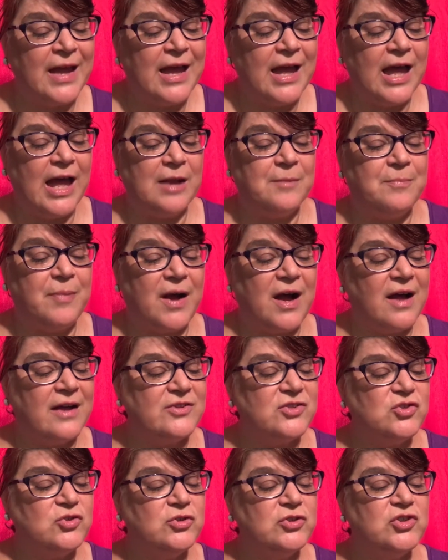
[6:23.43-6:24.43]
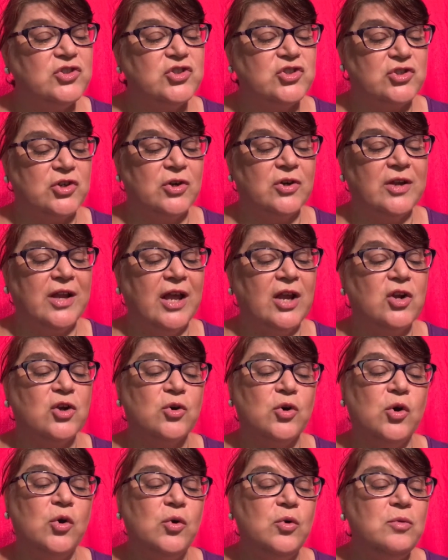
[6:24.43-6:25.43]
and Pa's good shirt and
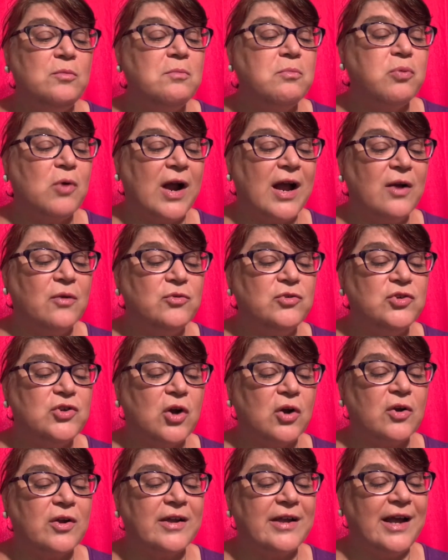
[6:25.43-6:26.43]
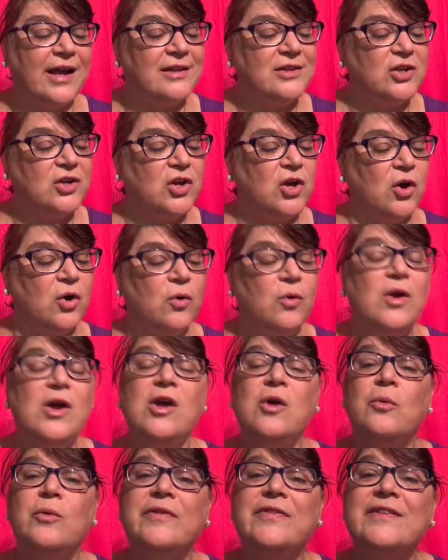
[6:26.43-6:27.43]
her own brown dark calico
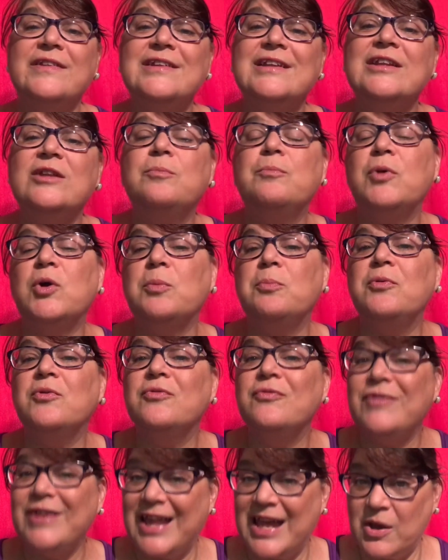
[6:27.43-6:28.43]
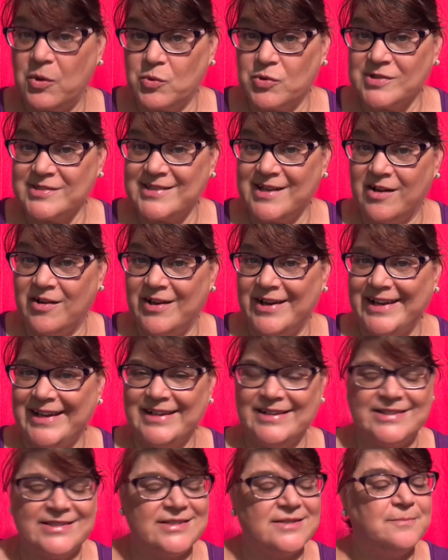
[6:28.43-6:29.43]
with the little purple flowers on
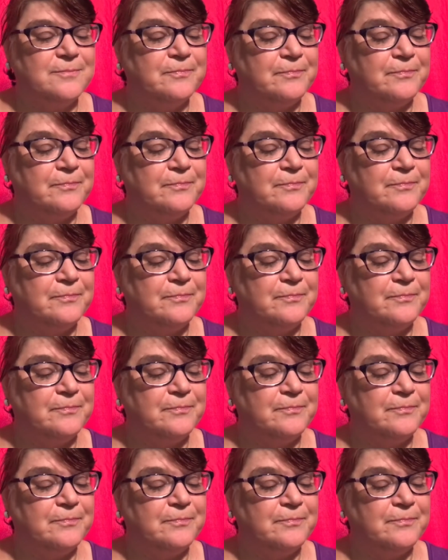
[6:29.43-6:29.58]
it.